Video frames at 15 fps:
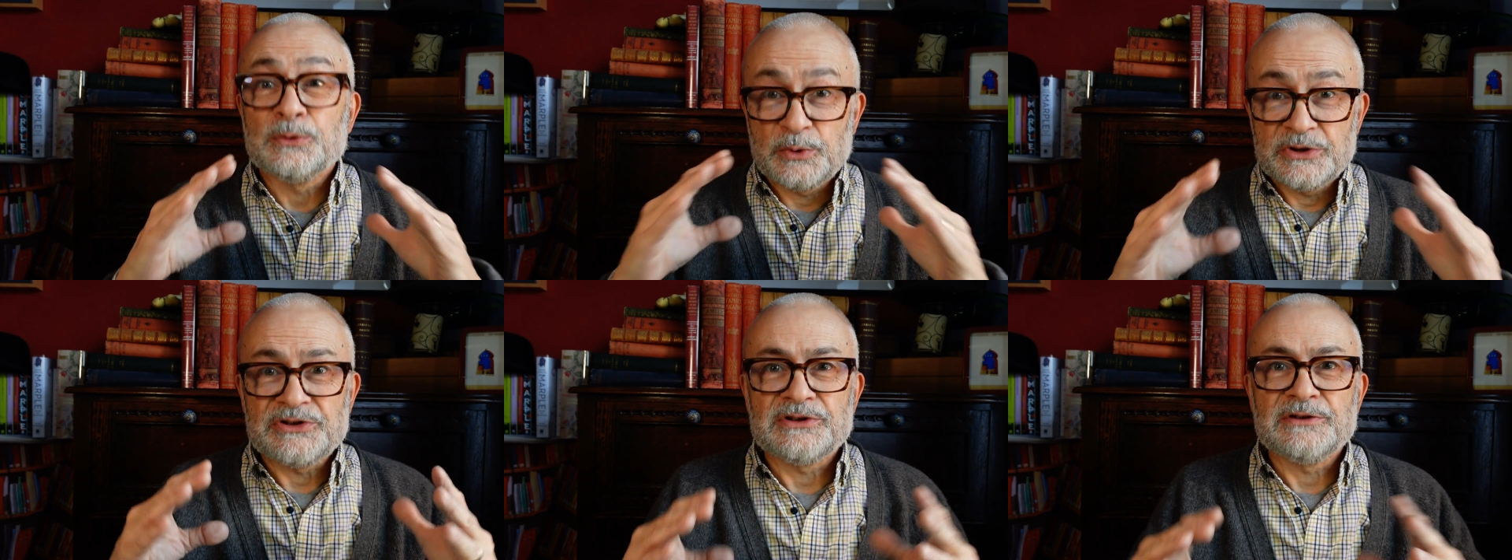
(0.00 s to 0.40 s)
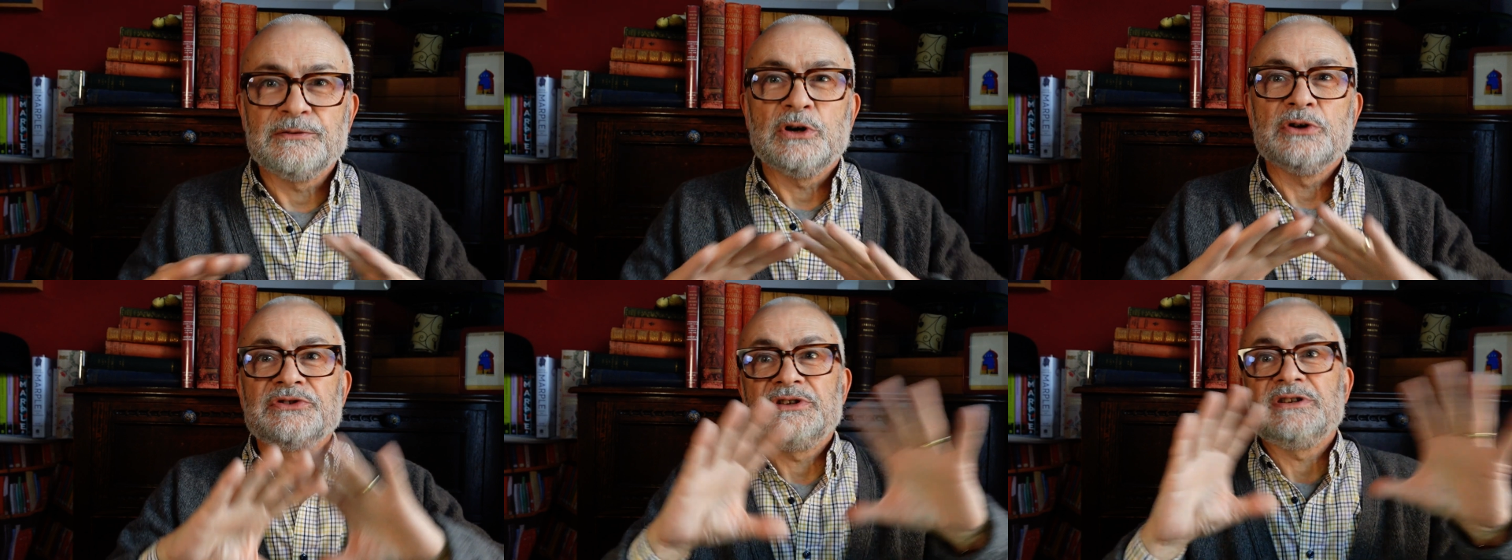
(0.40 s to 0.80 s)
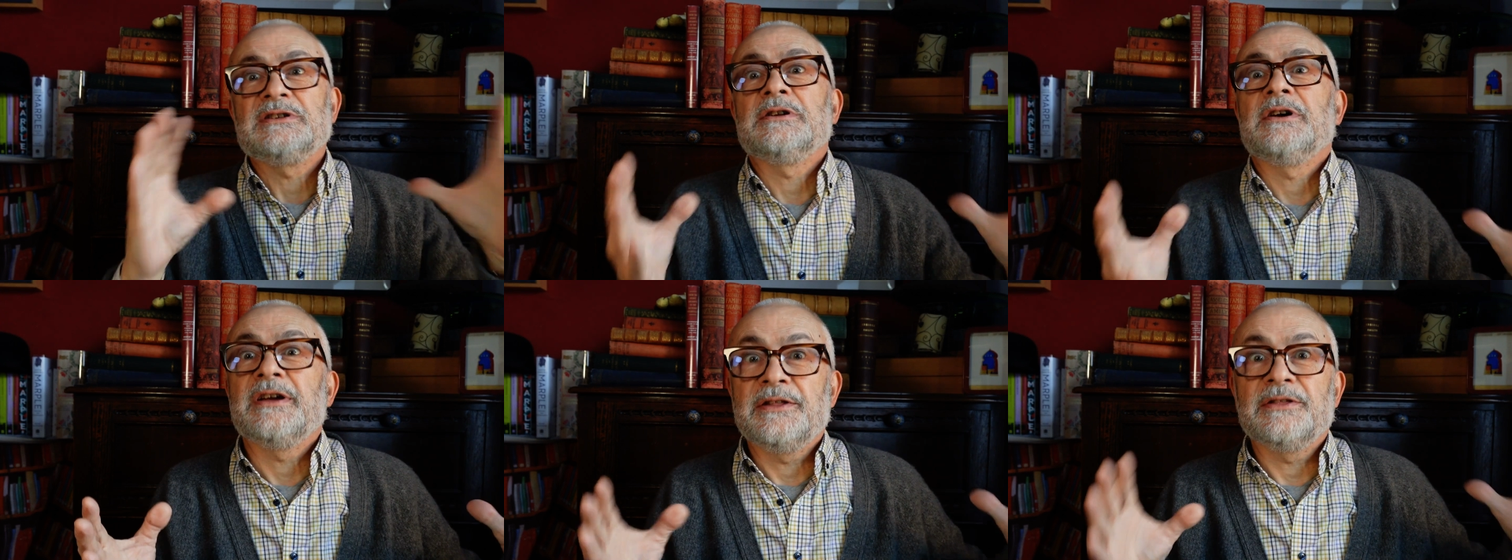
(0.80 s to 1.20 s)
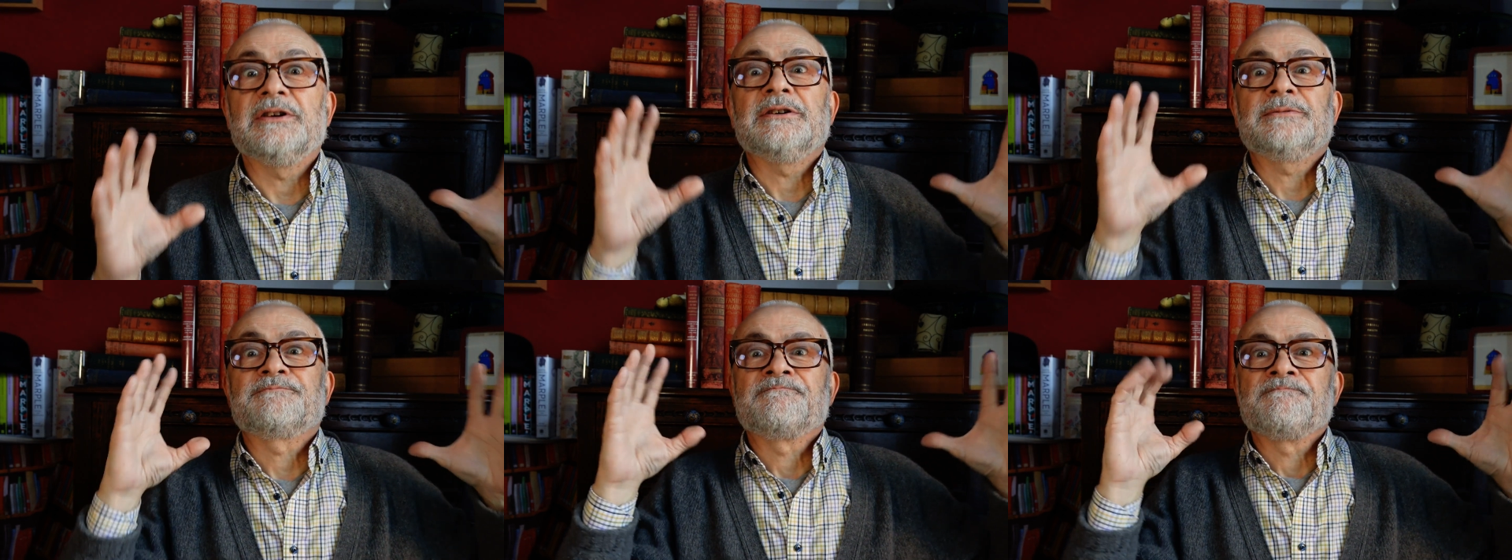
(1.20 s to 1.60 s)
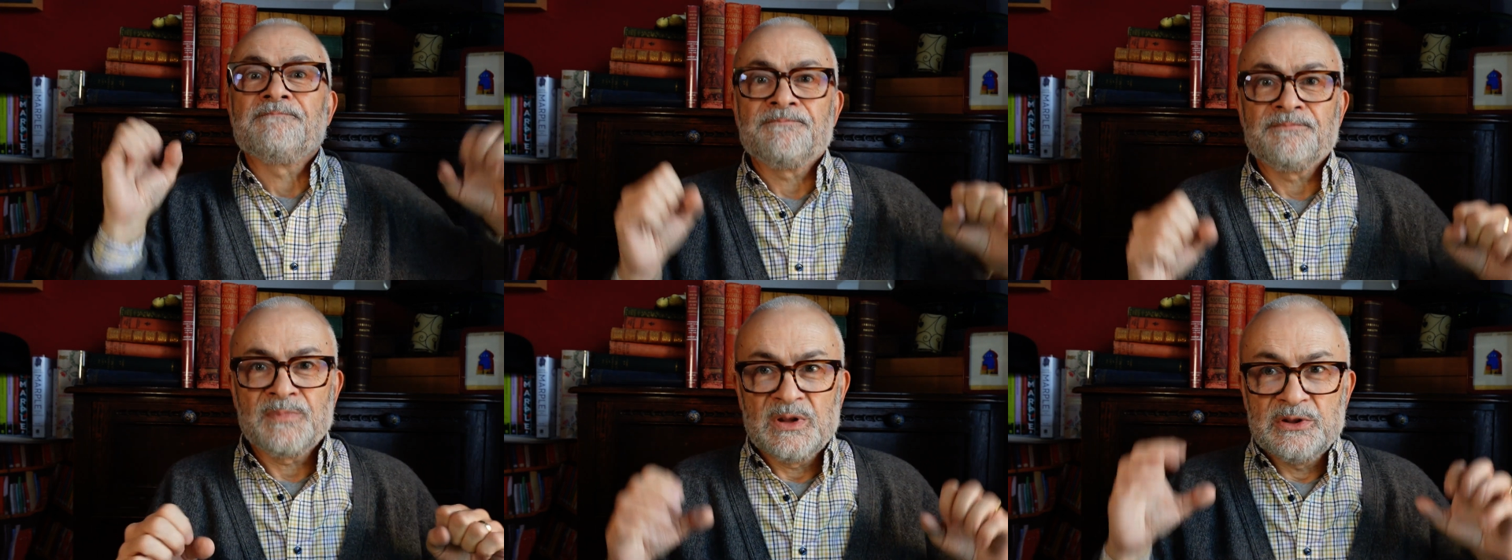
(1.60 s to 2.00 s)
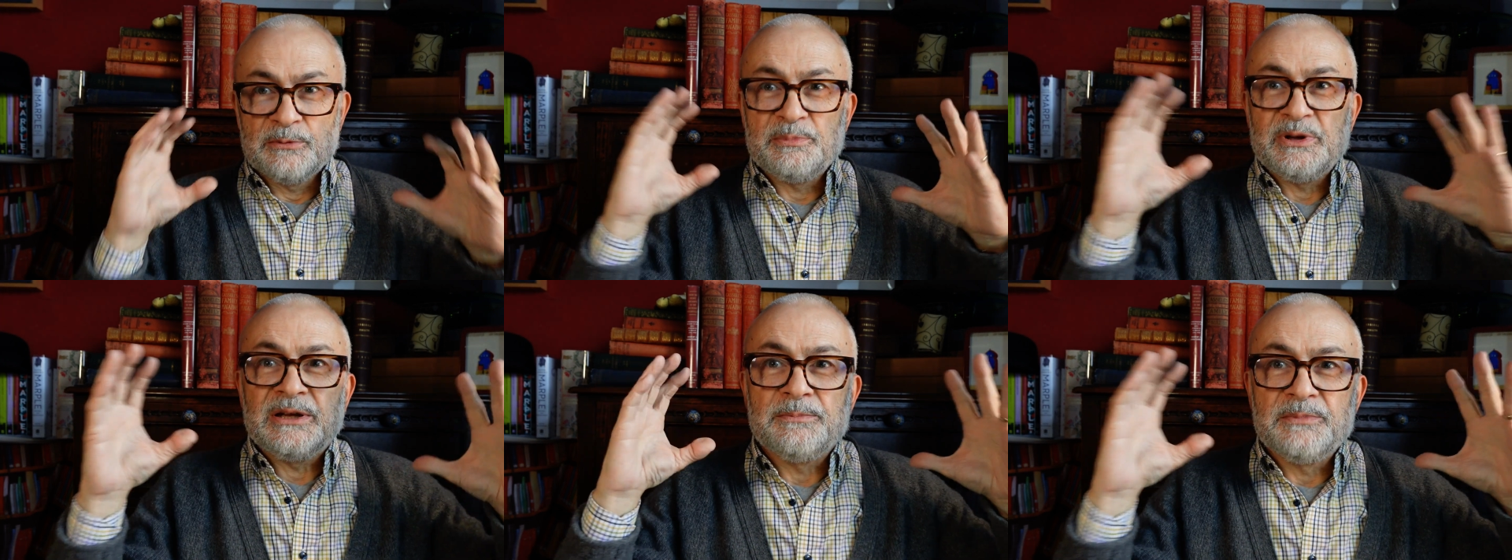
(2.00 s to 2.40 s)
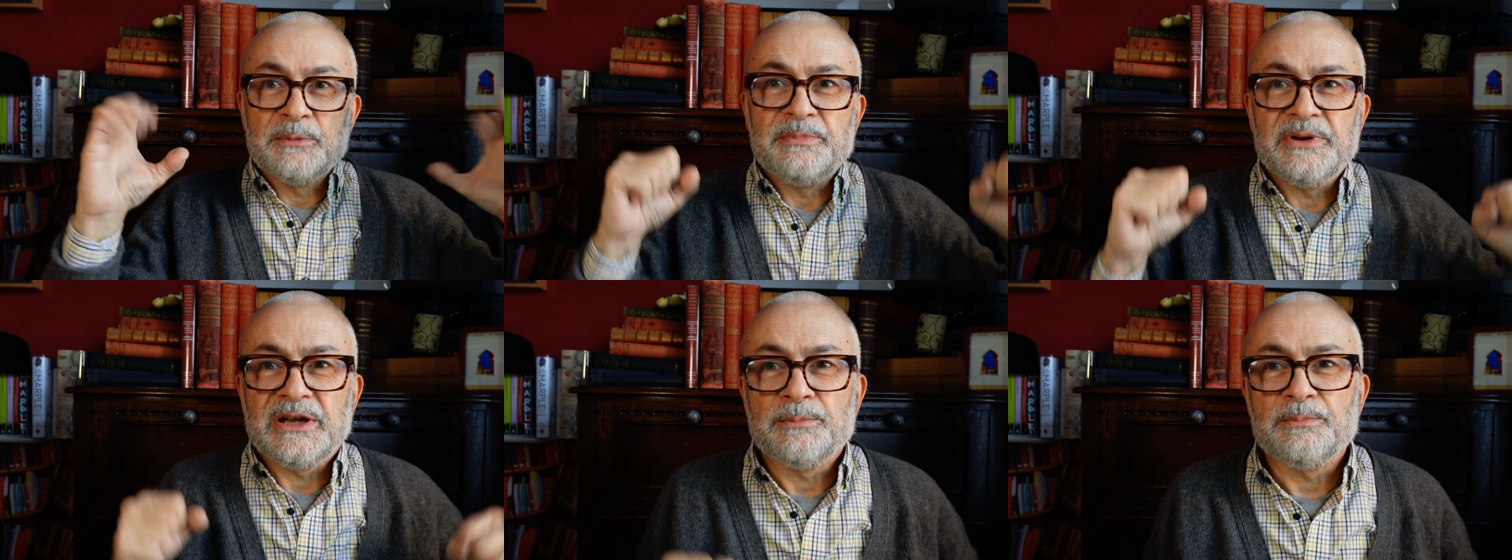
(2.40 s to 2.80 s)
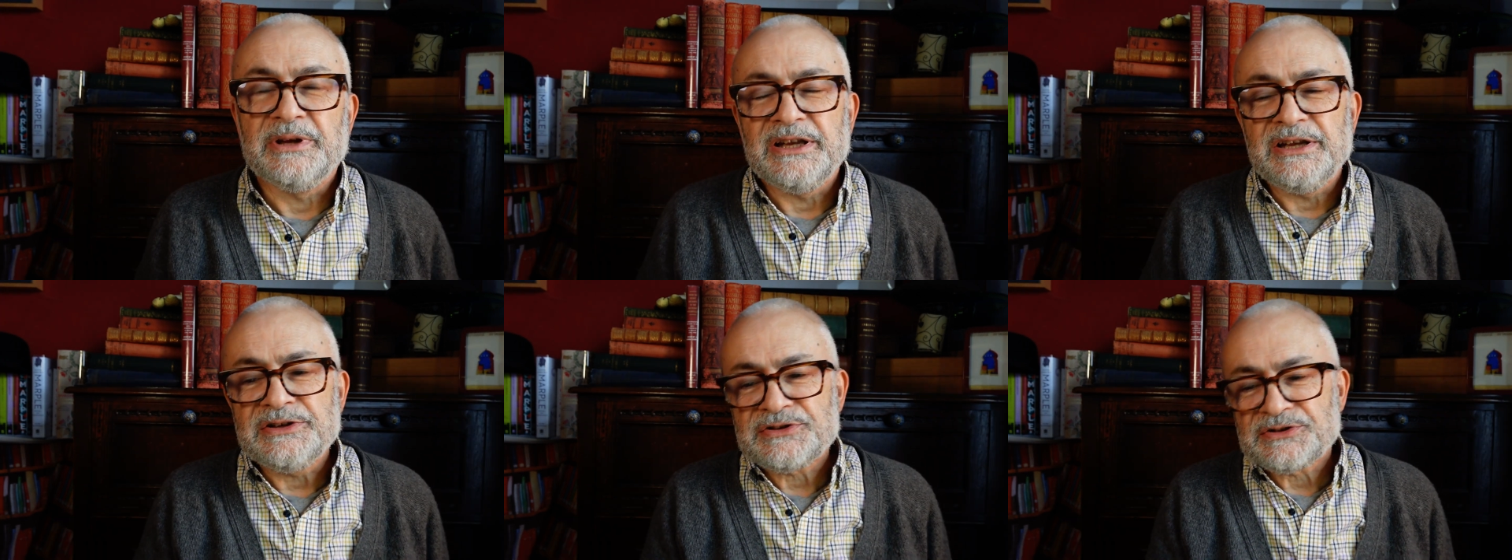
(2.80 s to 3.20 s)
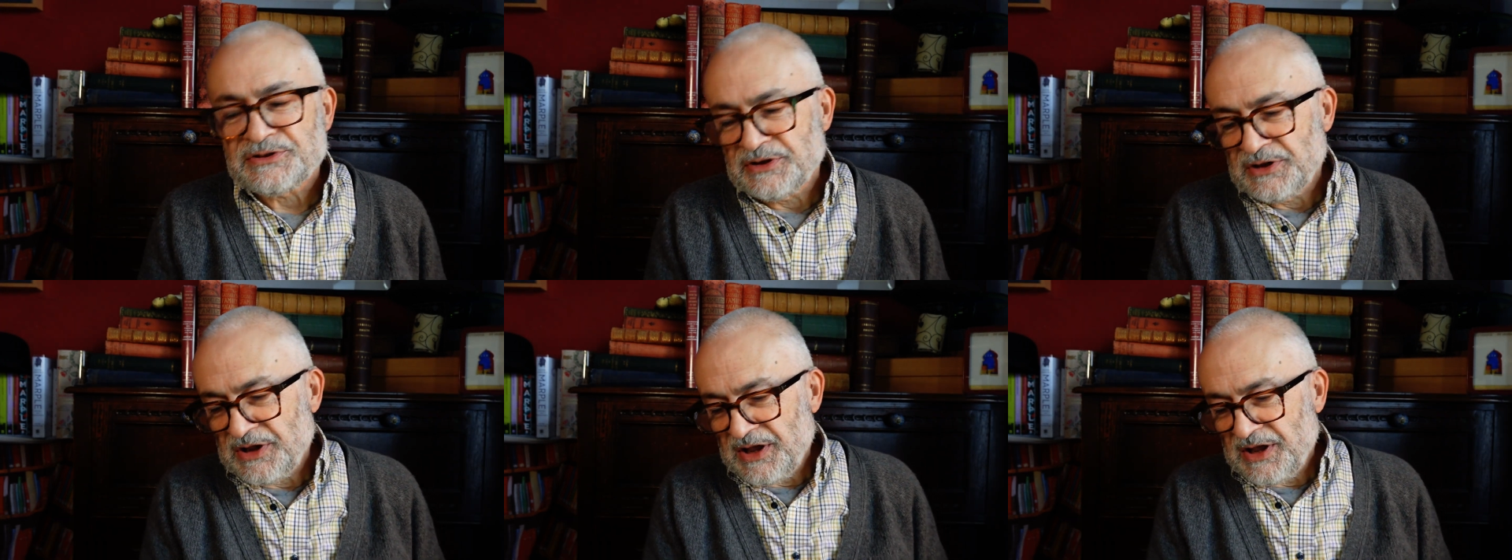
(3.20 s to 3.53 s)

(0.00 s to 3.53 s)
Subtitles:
Wizard of Oz is like the big beast.